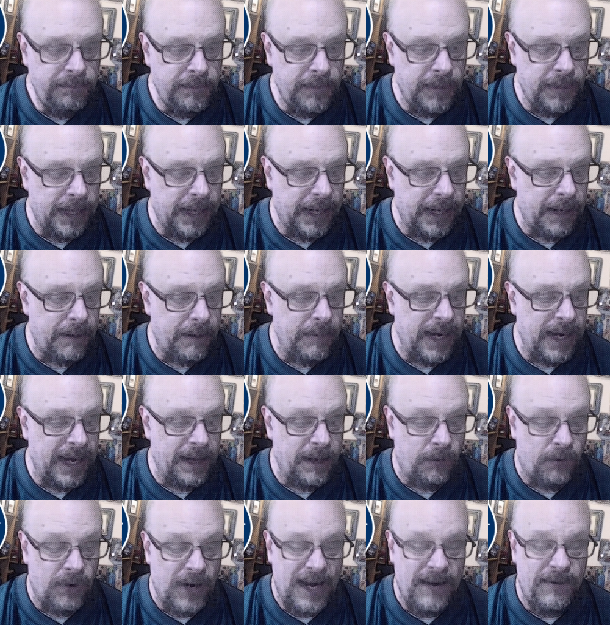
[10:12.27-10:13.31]
and
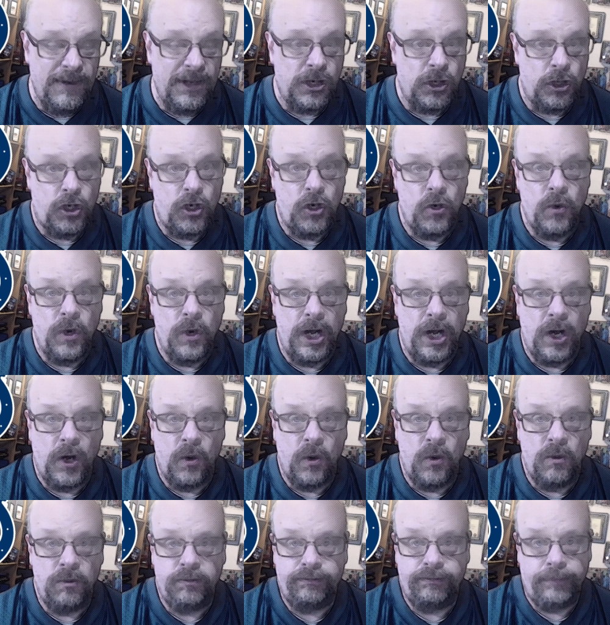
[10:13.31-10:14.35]
the Ravens are
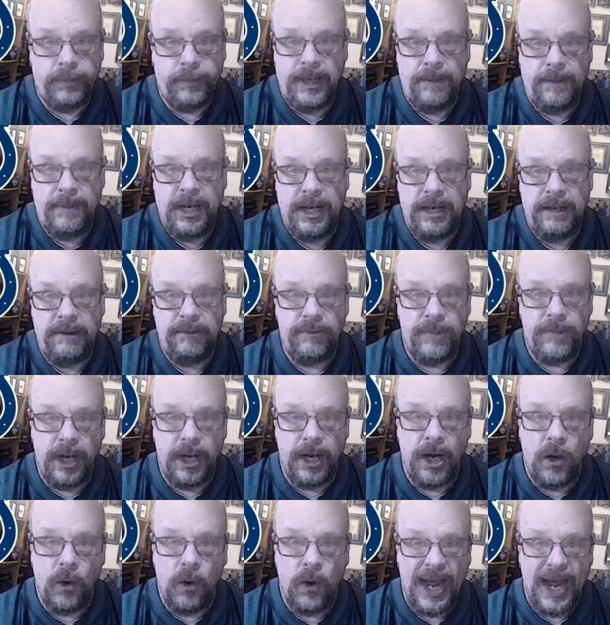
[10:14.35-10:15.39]
2-0. I mean, you
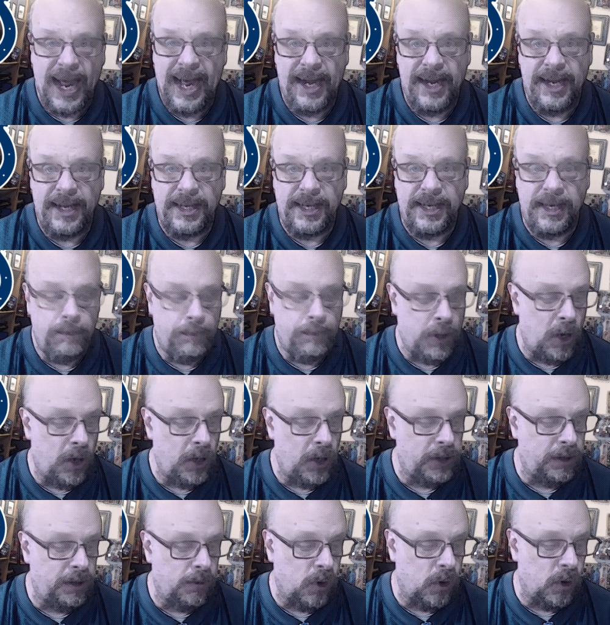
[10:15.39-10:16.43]
know, and it's in
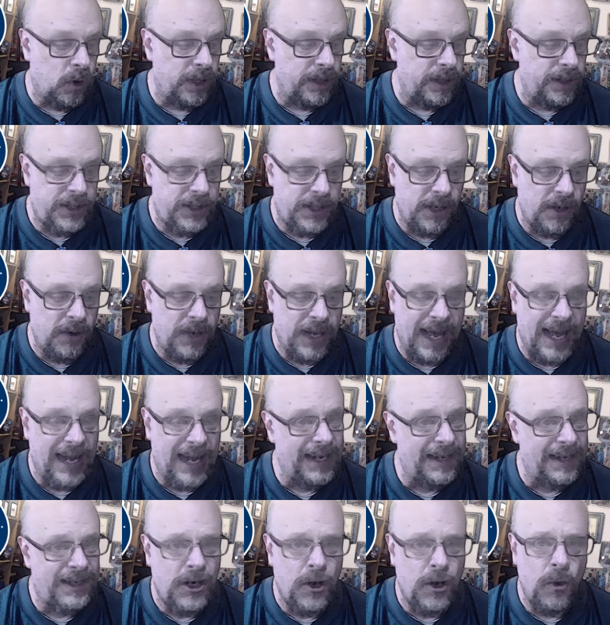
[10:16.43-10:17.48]
Baltimore. So, yeah,
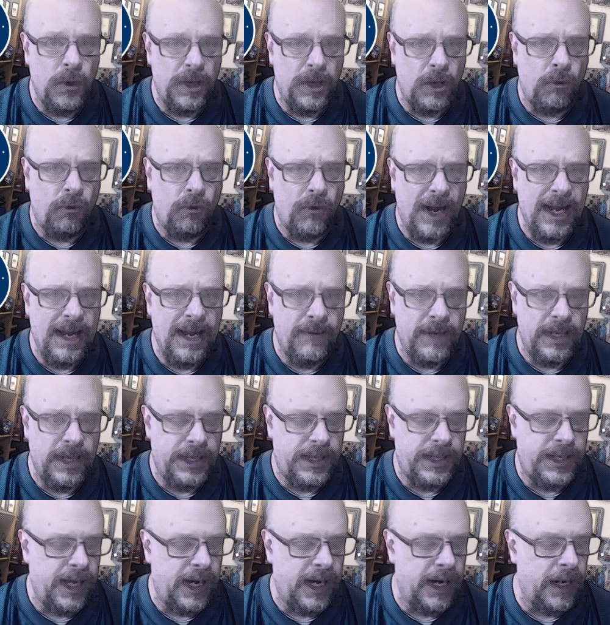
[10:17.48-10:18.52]
let's go with the
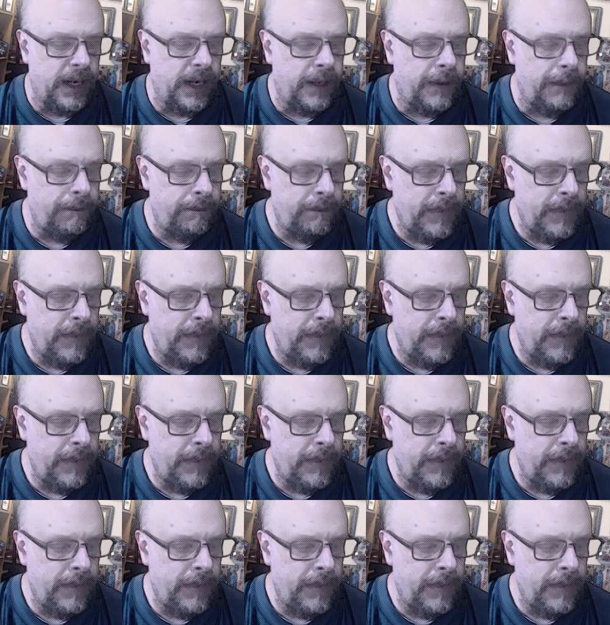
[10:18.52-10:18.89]
Ravens there.